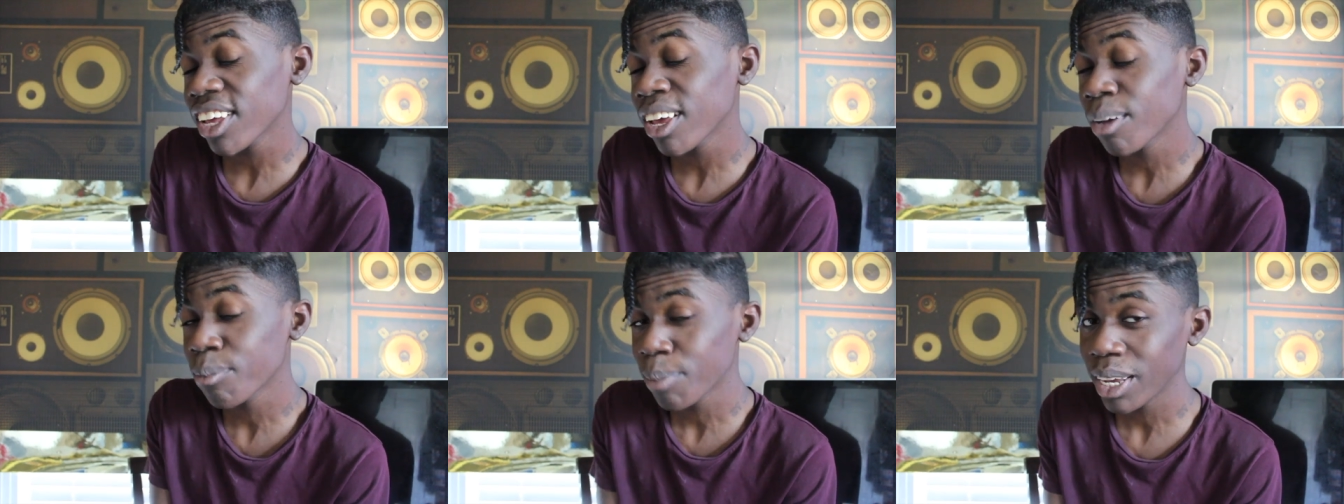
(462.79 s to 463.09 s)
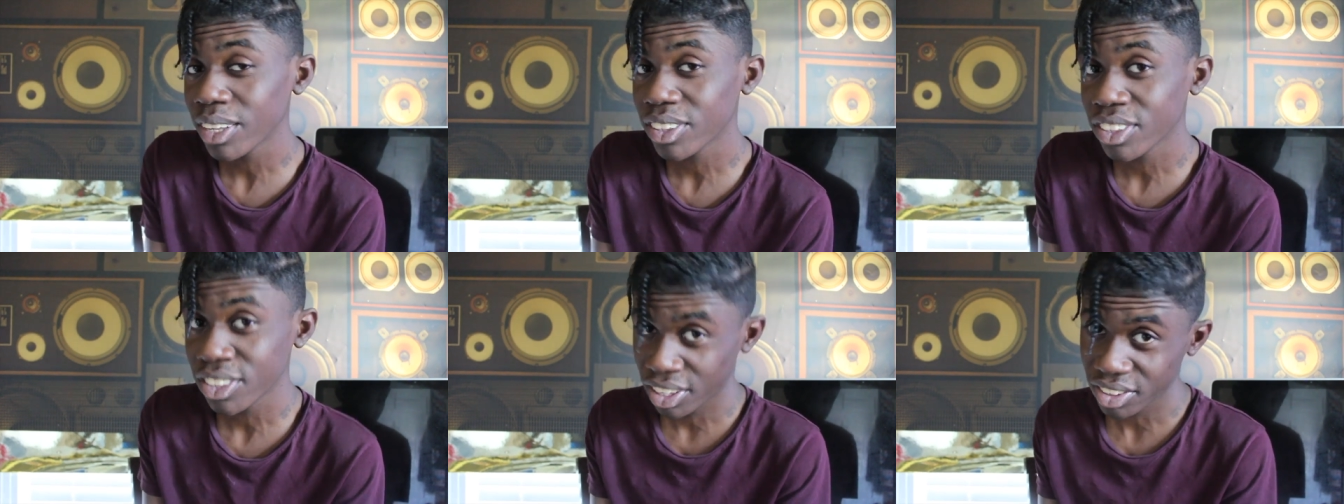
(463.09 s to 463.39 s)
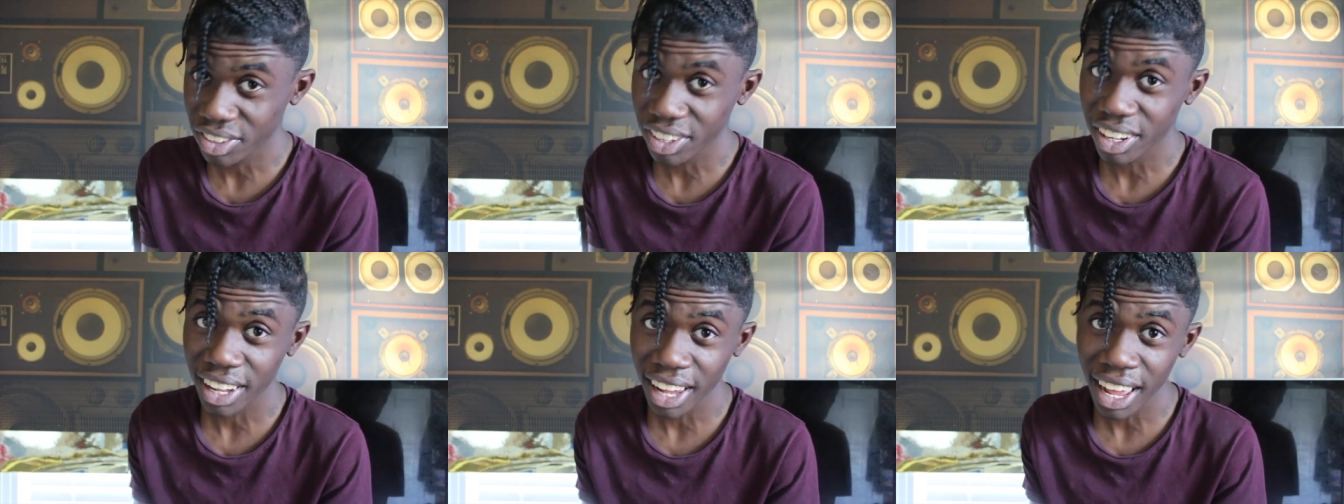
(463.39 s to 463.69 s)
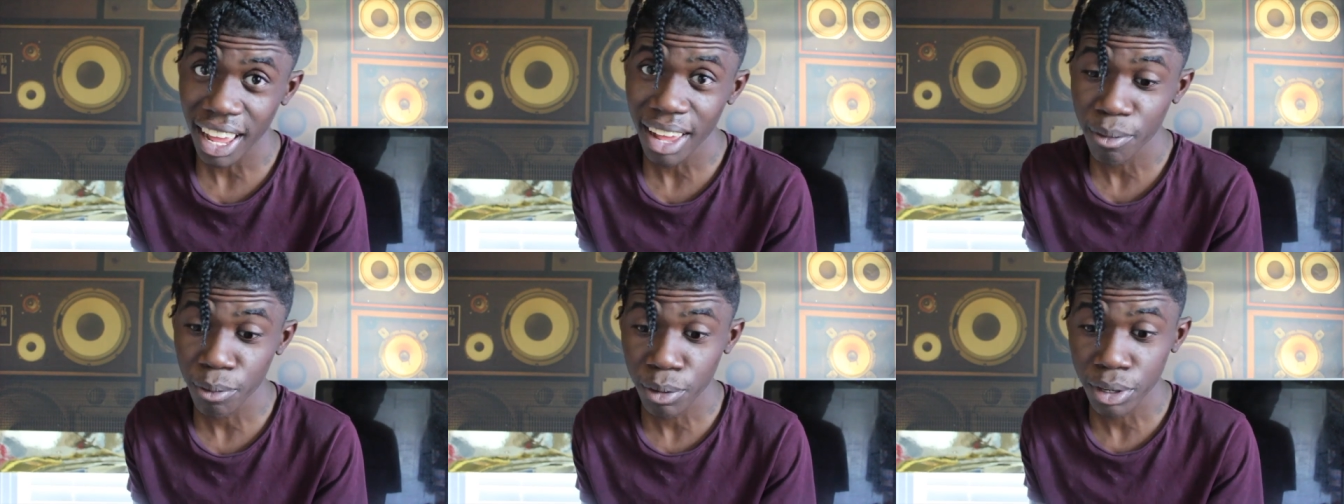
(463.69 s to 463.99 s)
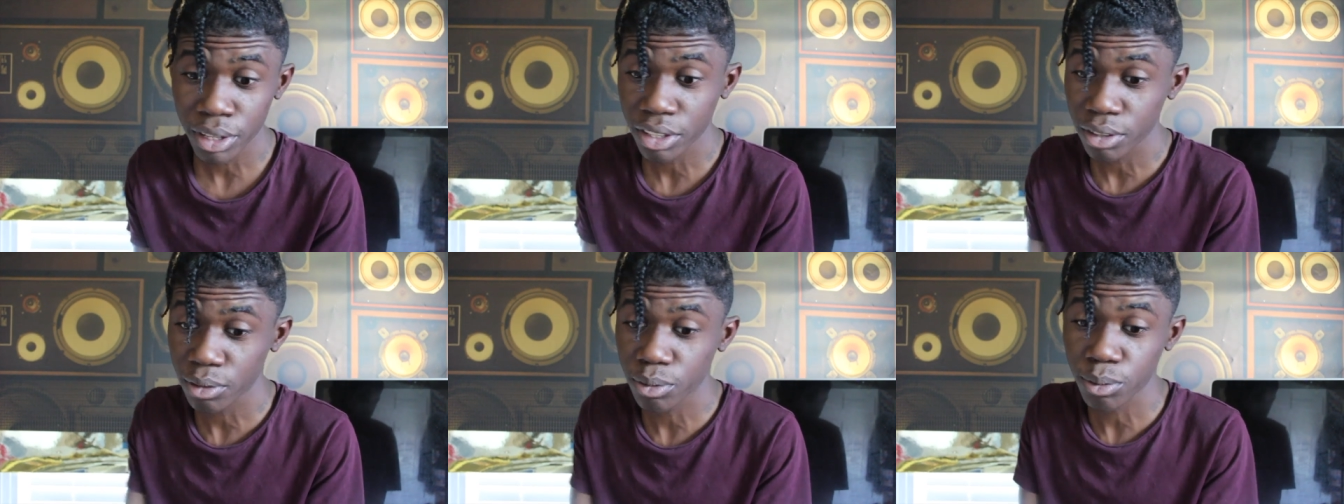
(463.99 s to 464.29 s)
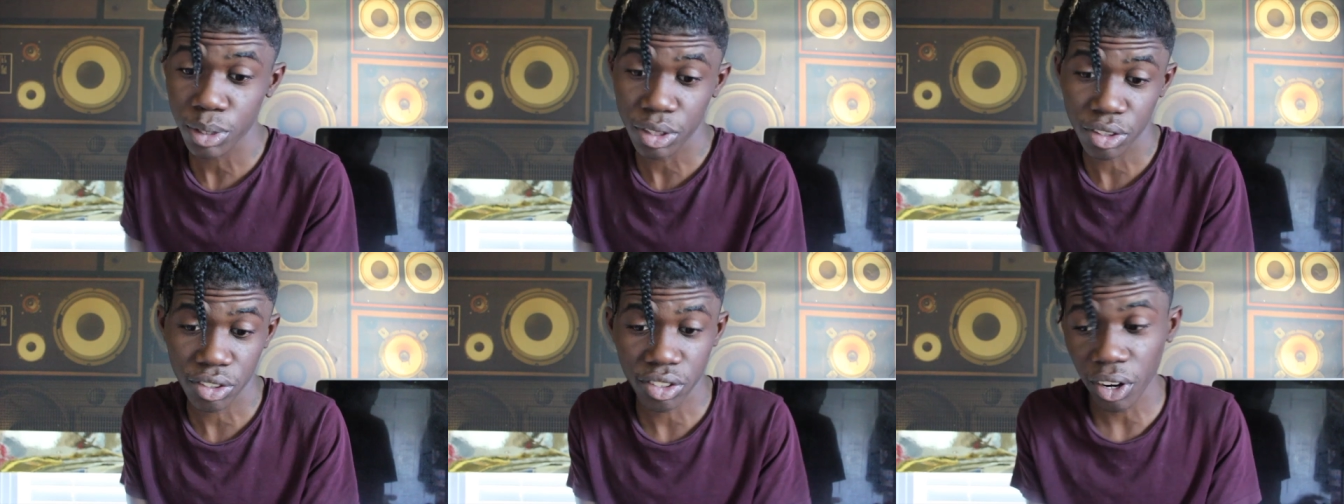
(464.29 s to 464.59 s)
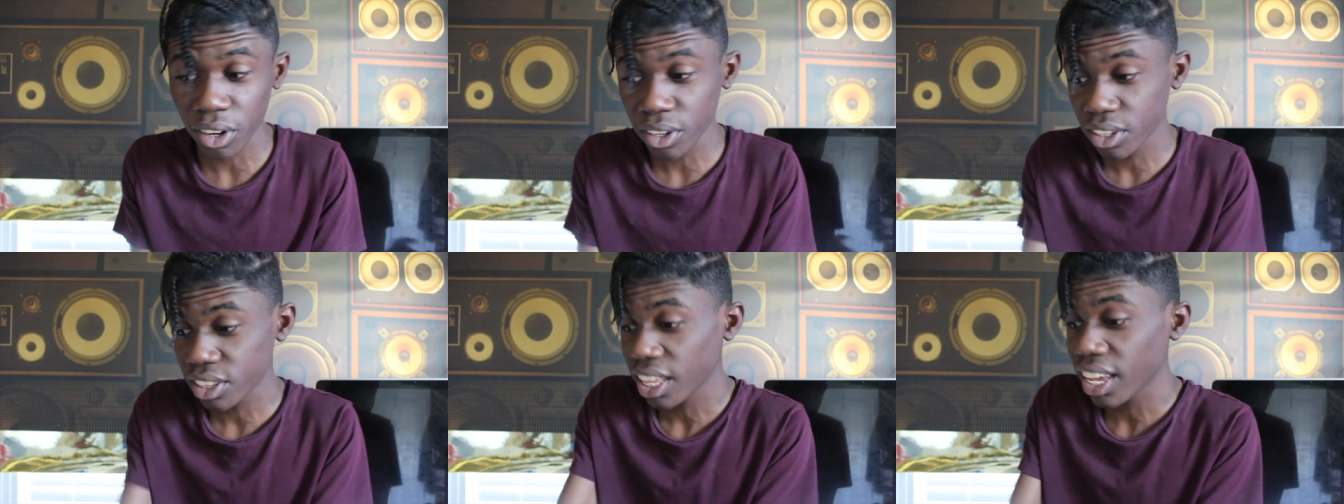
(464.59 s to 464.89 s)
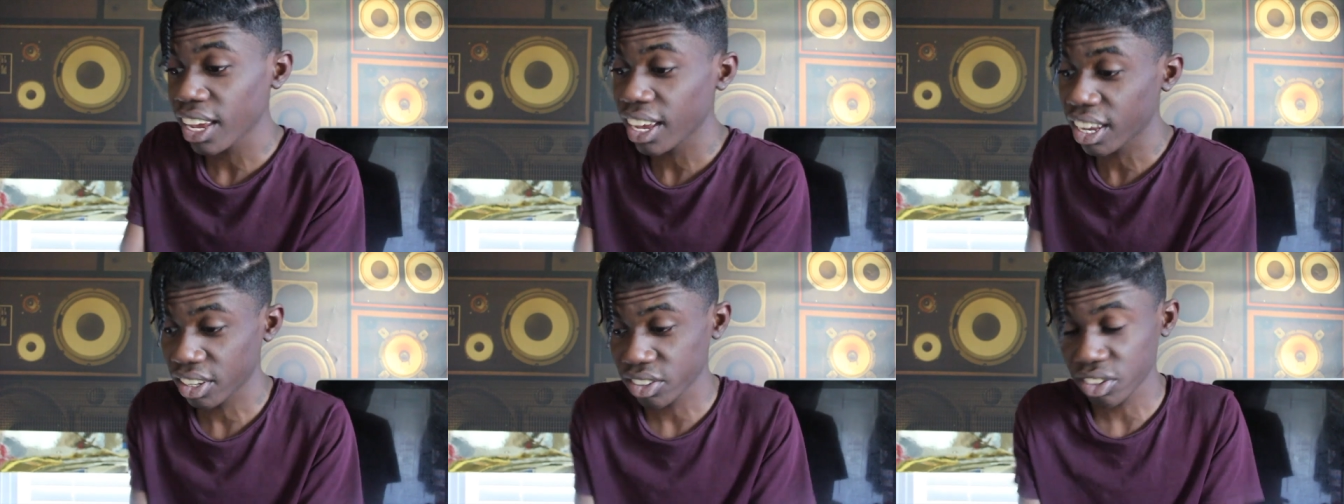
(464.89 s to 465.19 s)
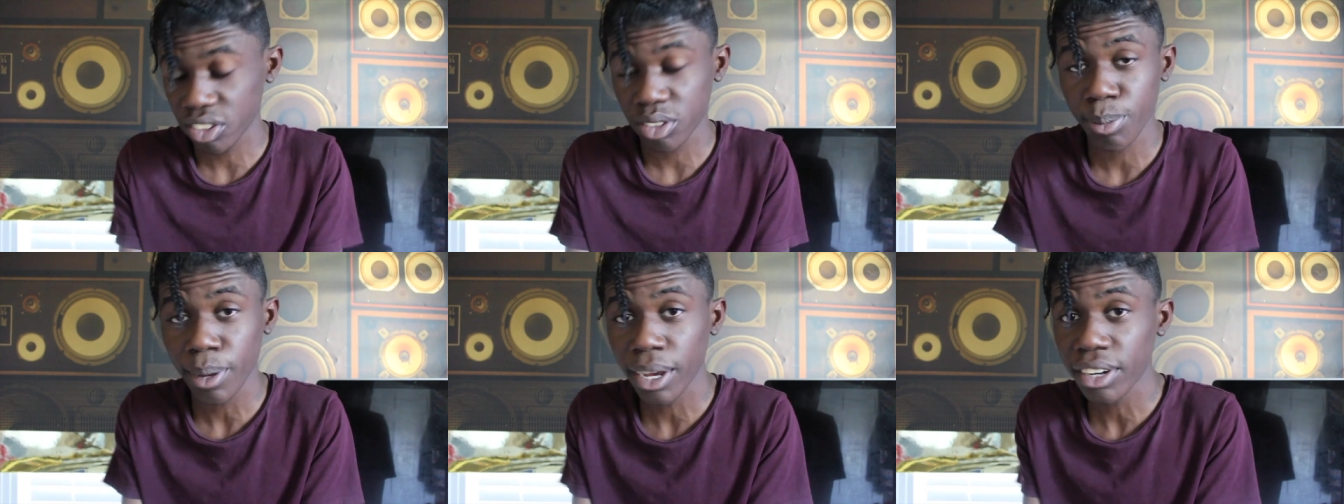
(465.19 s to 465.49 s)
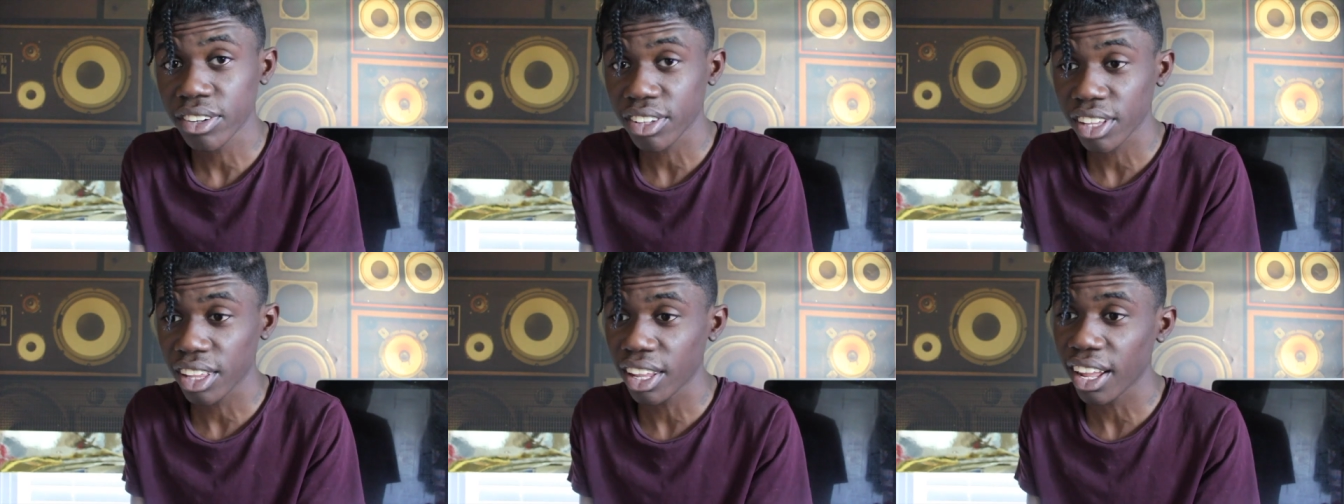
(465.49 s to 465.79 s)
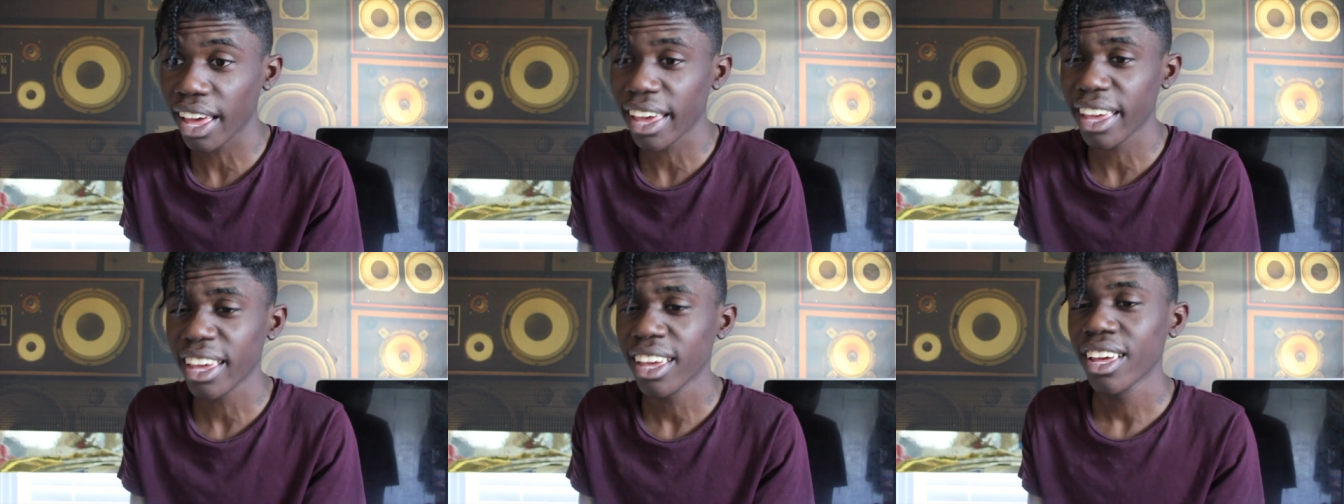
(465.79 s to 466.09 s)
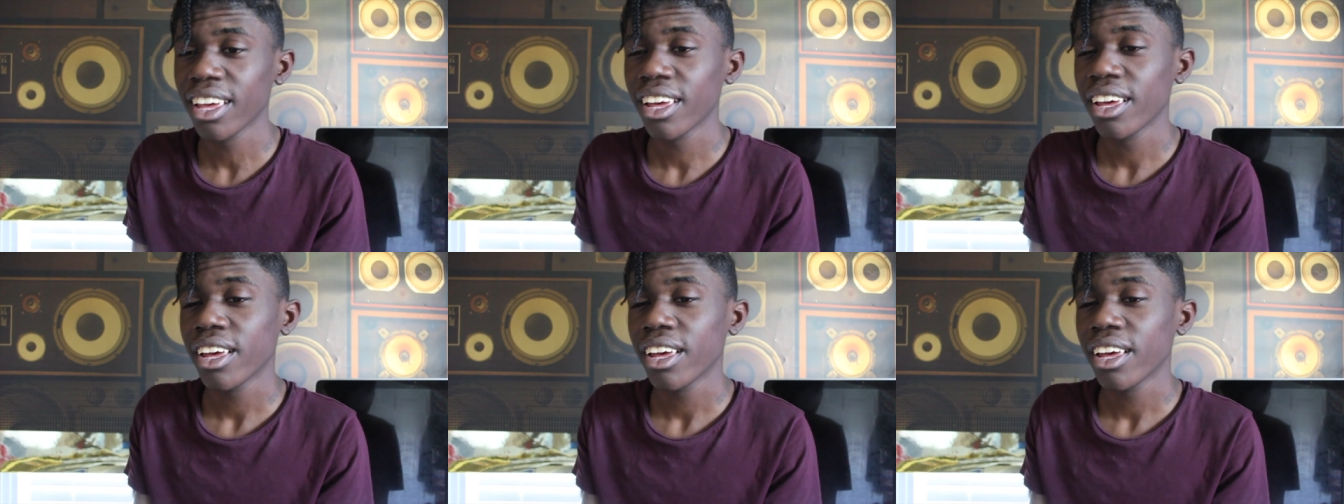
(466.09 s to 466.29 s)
saying makes sense a lot with certain things, especially like